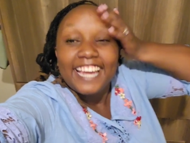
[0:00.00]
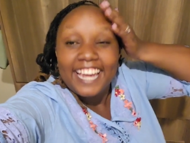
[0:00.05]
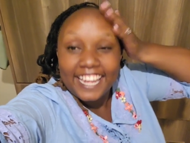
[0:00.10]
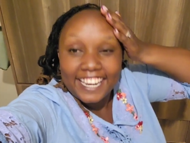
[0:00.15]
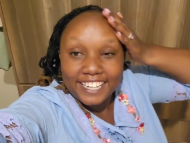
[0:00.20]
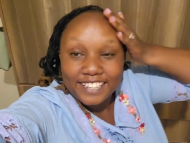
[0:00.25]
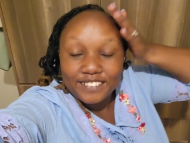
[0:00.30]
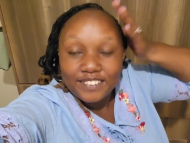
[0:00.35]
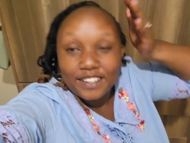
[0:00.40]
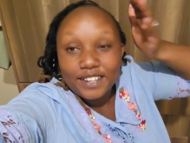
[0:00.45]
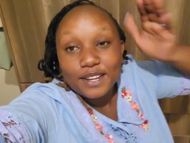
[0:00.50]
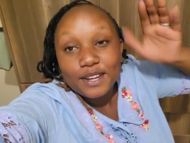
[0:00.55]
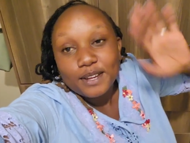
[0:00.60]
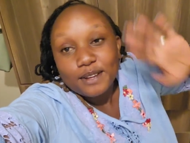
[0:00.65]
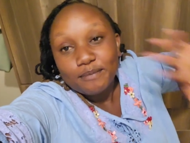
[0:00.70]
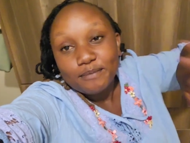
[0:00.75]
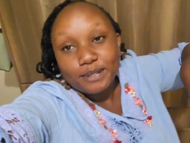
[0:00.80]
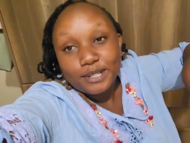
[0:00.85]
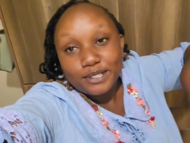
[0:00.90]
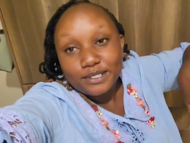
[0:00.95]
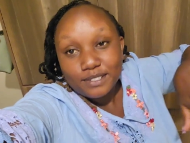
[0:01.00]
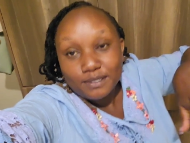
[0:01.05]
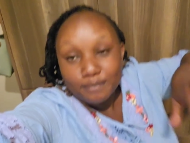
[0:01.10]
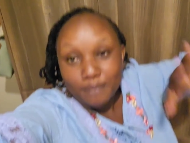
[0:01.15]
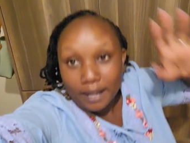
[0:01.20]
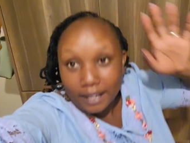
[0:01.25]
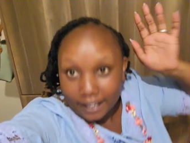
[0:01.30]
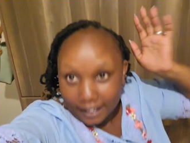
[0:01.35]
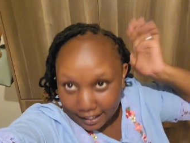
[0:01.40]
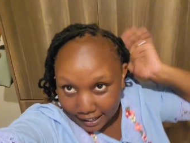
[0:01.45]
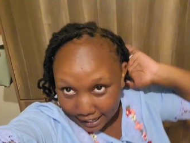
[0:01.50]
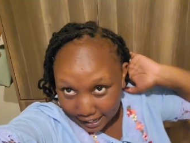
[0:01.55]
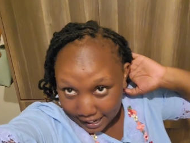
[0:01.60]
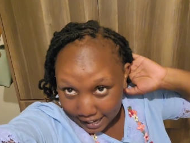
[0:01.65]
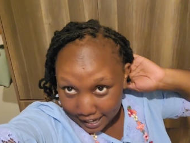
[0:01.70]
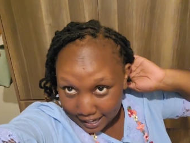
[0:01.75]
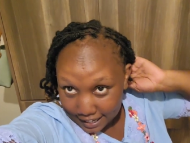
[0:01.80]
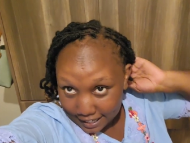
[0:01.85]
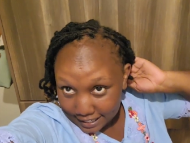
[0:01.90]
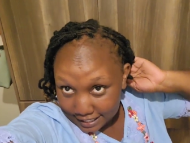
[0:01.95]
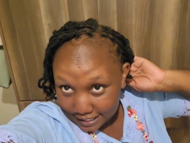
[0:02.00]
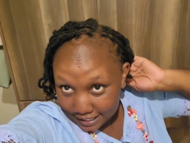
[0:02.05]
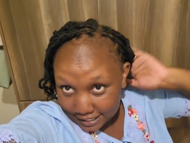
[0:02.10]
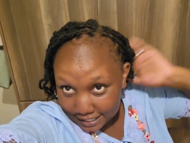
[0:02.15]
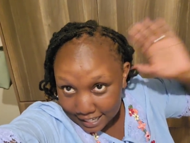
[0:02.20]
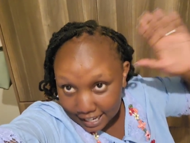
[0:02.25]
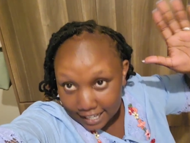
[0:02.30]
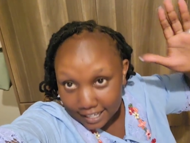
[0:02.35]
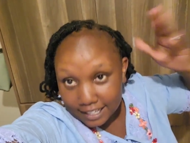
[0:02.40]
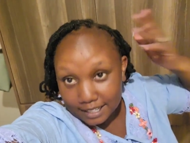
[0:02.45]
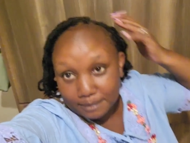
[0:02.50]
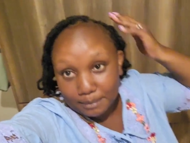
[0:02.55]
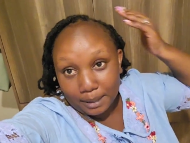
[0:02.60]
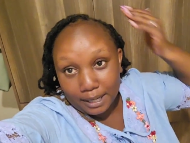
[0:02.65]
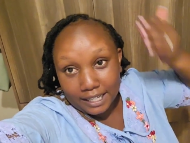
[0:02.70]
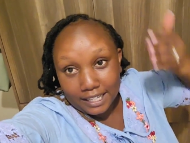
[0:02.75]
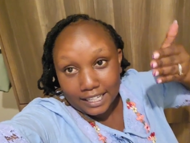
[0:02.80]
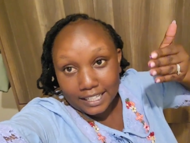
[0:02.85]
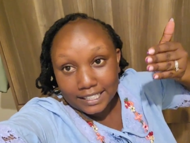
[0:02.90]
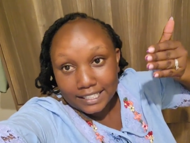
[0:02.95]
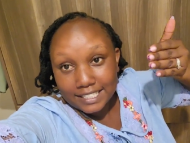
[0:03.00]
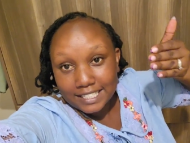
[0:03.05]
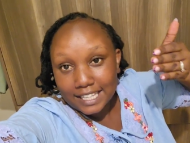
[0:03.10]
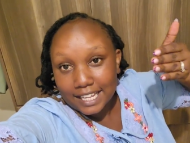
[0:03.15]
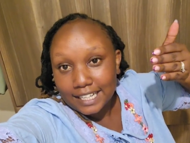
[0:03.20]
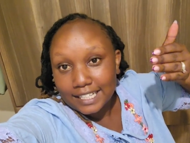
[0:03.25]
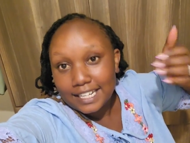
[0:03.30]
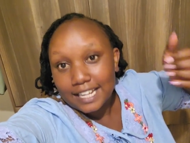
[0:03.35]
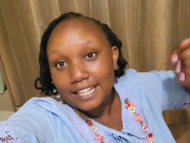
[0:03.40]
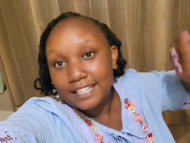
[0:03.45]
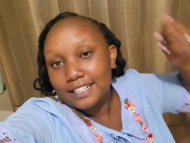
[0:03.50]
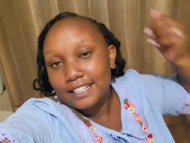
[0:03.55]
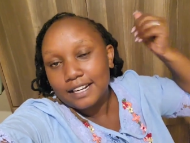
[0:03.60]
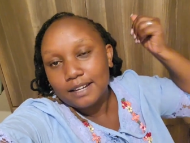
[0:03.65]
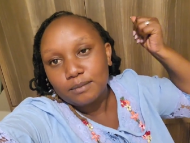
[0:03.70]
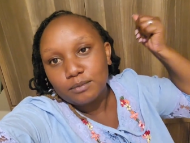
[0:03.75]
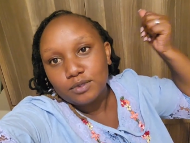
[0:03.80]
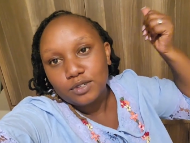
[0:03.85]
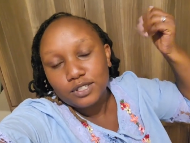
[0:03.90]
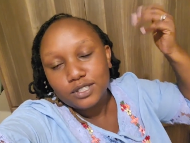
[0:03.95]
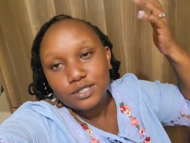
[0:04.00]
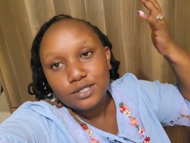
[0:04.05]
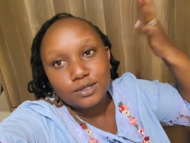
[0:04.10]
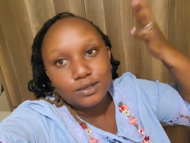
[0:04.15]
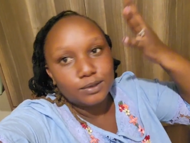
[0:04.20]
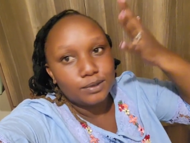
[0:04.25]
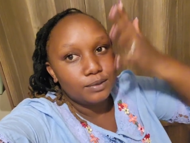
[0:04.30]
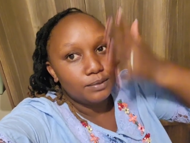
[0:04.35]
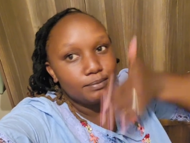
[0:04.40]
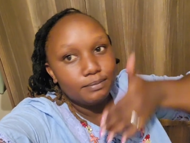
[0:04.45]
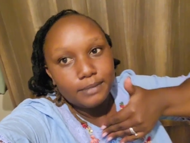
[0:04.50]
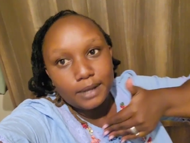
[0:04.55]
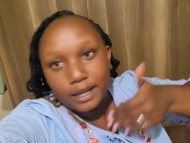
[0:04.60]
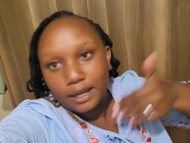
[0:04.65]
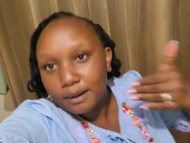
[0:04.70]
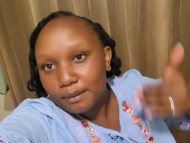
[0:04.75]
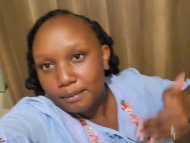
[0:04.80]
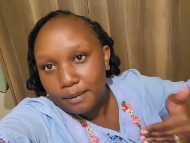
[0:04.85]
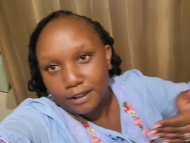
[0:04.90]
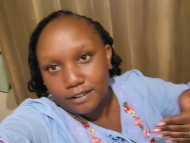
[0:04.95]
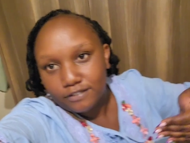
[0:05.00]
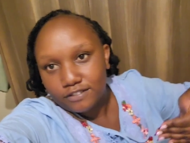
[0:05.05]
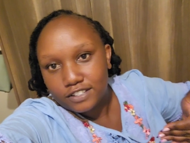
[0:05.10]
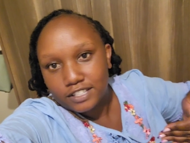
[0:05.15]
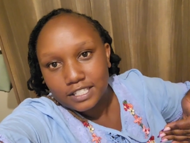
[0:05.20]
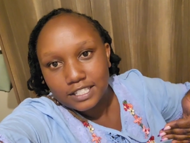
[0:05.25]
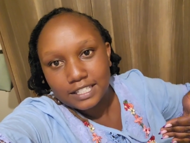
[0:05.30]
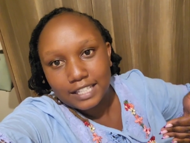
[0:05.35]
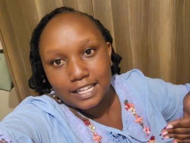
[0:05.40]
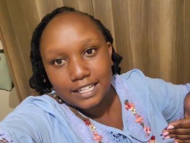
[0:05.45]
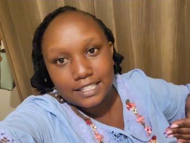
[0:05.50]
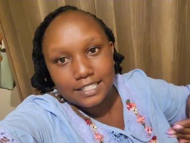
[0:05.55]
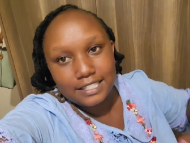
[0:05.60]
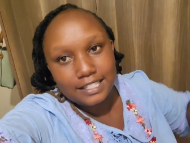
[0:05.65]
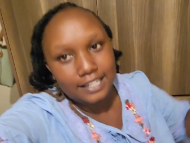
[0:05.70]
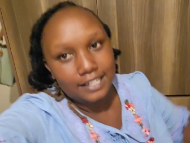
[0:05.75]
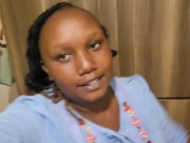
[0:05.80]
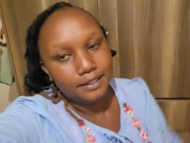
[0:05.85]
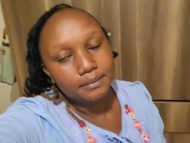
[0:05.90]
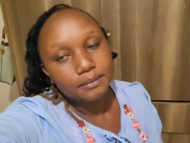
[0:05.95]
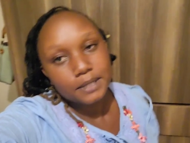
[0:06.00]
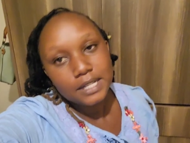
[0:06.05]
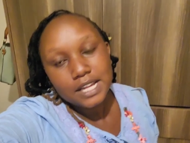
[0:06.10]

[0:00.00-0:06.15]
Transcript: anyway because my hair is done and my nails are done and i'm going to make my face that day